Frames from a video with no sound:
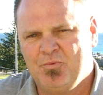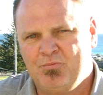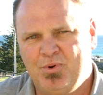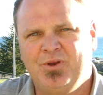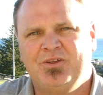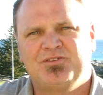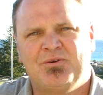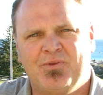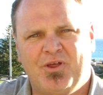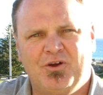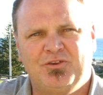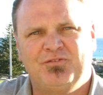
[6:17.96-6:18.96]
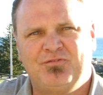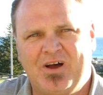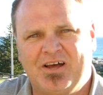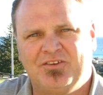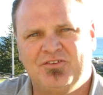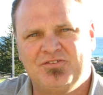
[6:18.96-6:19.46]
putting some of those
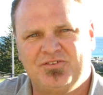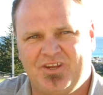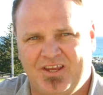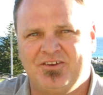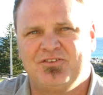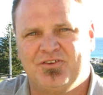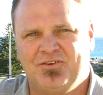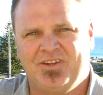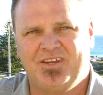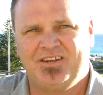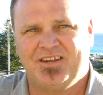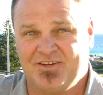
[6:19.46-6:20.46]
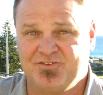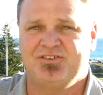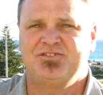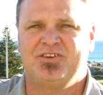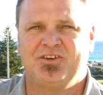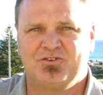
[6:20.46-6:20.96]
funds into the
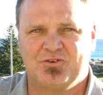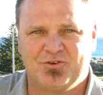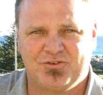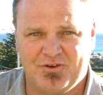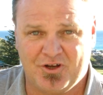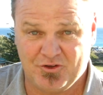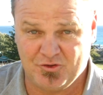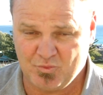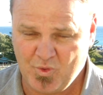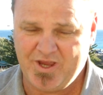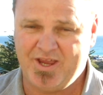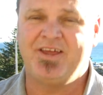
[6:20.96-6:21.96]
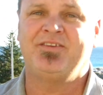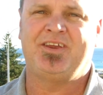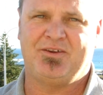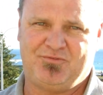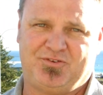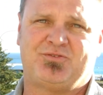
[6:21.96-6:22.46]
existing tourist nodes where the
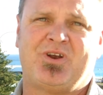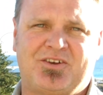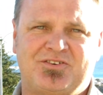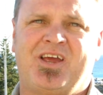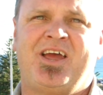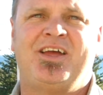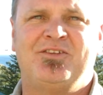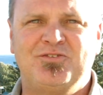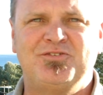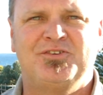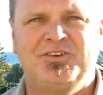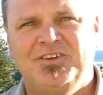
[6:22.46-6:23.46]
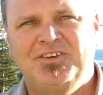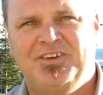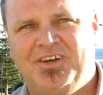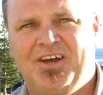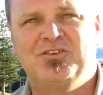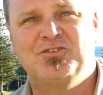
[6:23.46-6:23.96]
infrastructure has
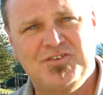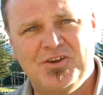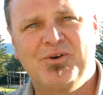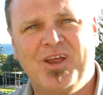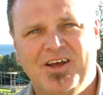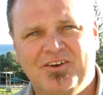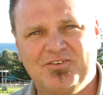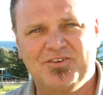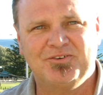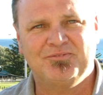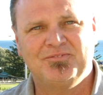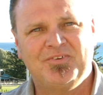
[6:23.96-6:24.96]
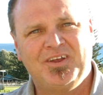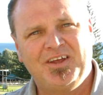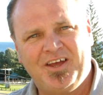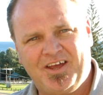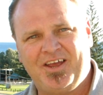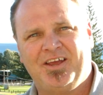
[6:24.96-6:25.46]
deteriorated.
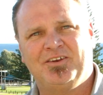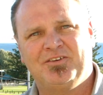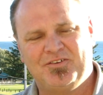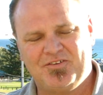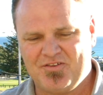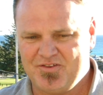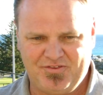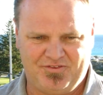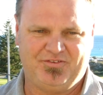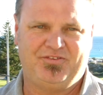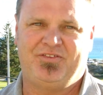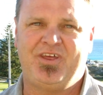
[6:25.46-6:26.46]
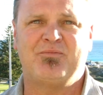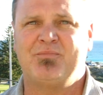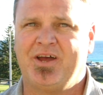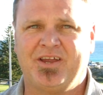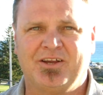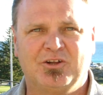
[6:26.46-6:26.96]
And that
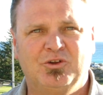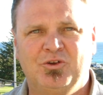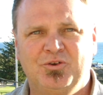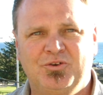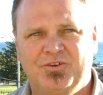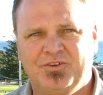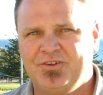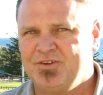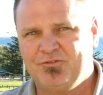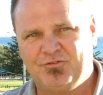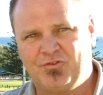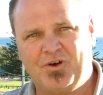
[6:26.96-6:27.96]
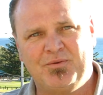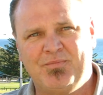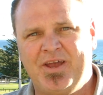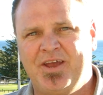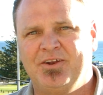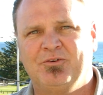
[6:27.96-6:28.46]
may include
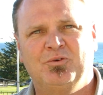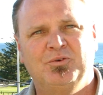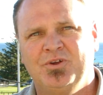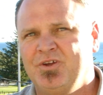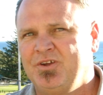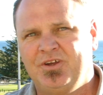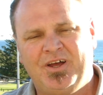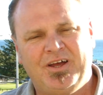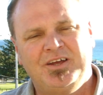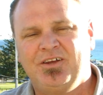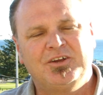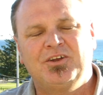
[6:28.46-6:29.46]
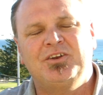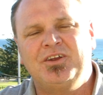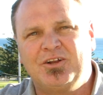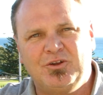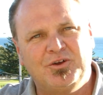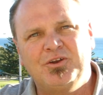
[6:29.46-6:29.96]
Fremantle, it can
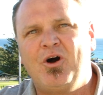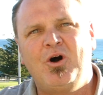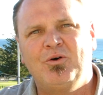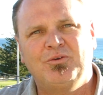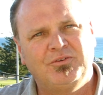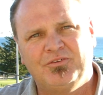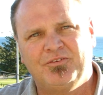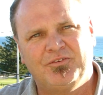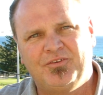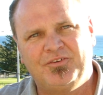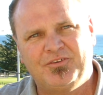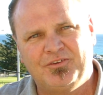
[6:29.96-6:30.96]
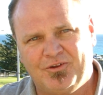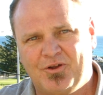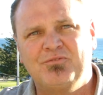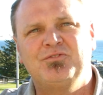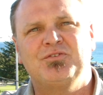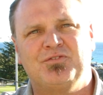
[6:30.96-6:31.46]
include a whole lot
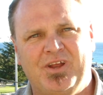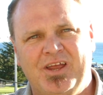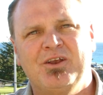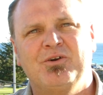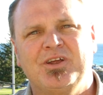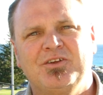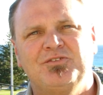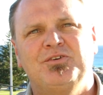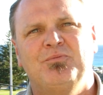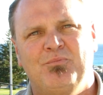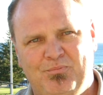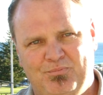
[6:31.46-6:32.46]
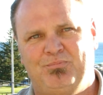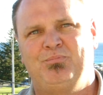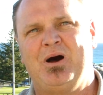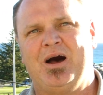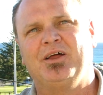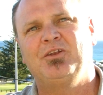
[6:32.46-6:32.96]
of different areas,
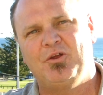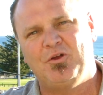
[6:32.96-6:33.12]
but